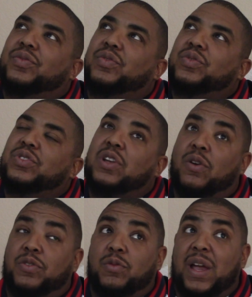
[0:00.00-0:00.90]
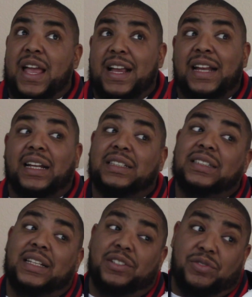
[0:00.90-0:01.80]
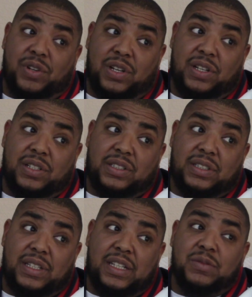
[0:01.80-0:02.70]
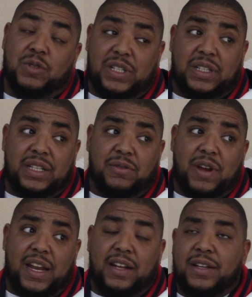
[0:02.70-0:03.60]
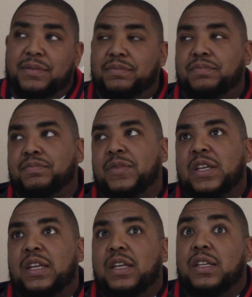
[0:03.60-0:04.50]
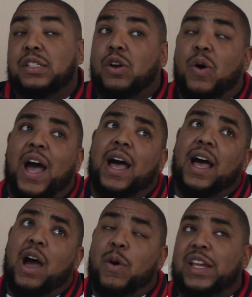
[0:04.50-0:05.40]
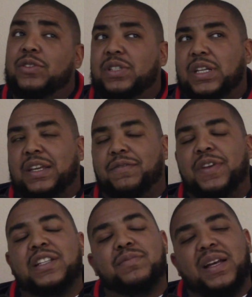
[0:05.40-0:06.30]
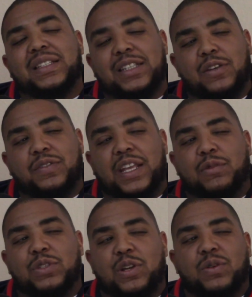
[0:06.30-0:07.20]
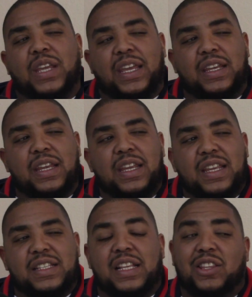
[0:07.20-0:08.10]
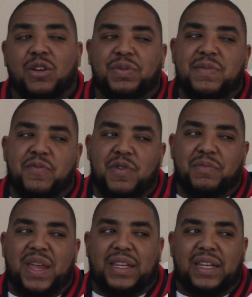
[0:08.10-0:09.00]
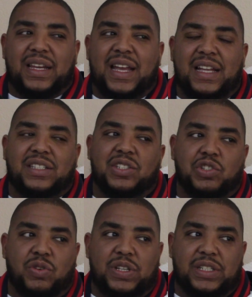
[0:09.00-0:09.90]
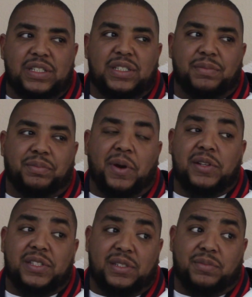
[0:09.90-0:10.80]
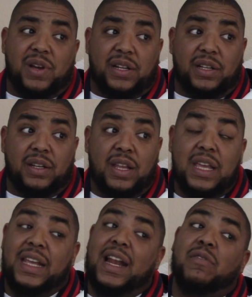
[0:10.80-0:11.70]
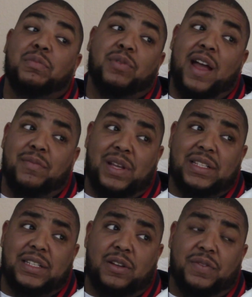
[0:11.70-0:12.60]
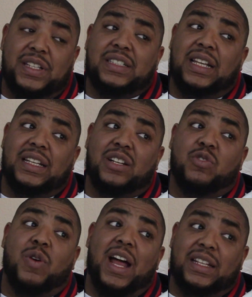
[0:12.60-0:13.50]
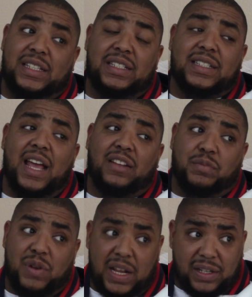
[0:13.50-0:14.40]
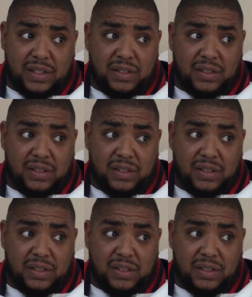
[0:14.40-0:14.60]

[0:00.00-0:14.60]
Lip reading: So the way I got out of selling drugs is one thing, right? How I used to convince myself that it was okay is I thought people were making conscious choices to purchase a product. And I would pride myself in selling a quality style of product.